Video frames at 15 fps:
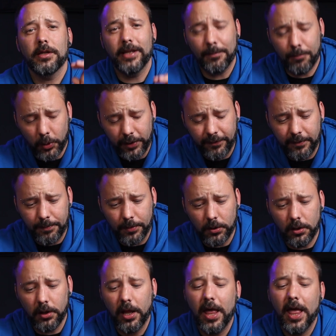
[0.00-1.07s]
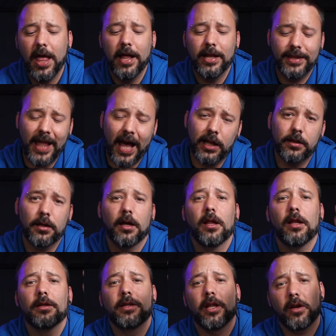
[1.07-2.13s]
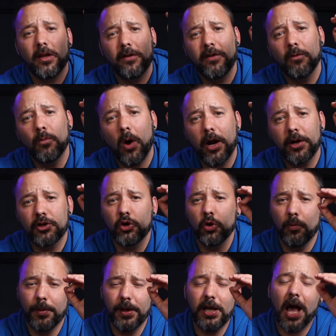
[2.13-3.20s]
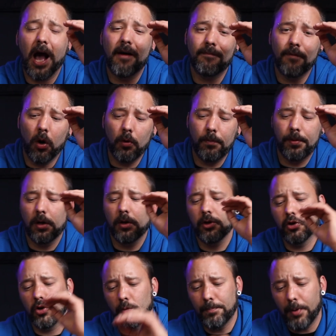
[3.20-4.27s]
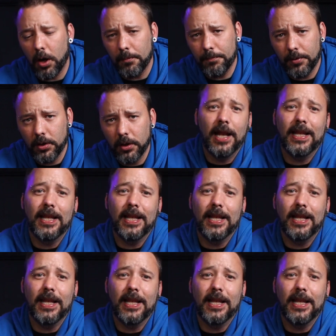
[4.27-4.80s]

the principle that the reservoir should be above your pump.